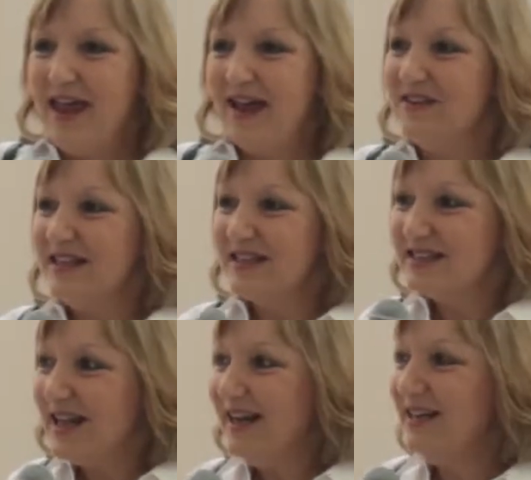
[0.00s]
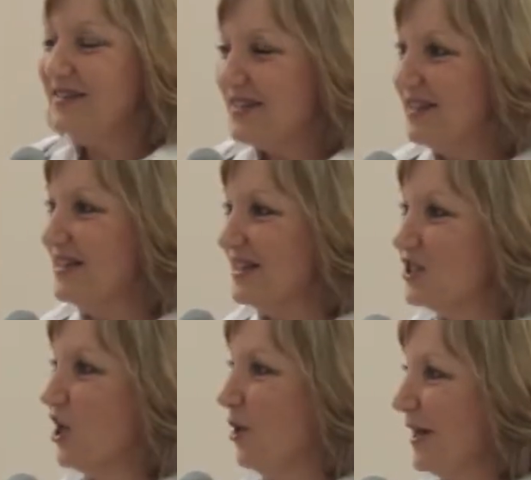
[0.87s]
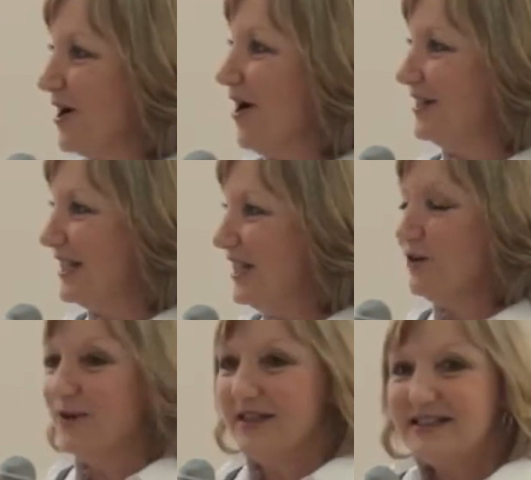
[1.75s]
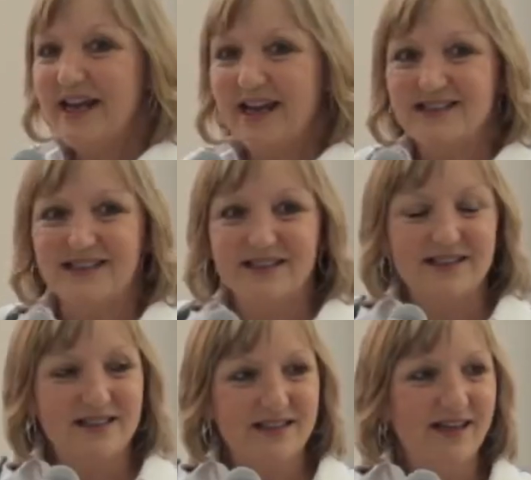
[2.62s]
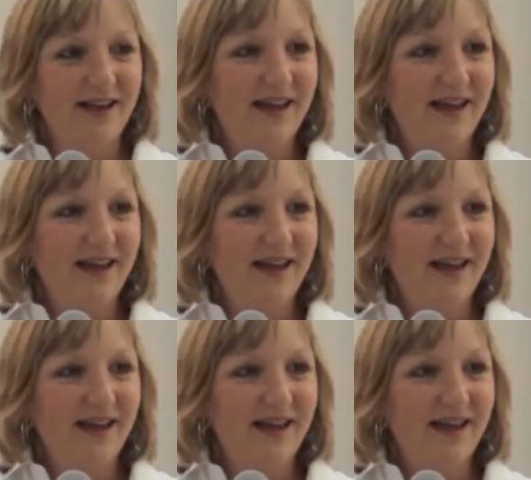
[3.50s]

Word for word: And the exciting thing that's going on here in Texas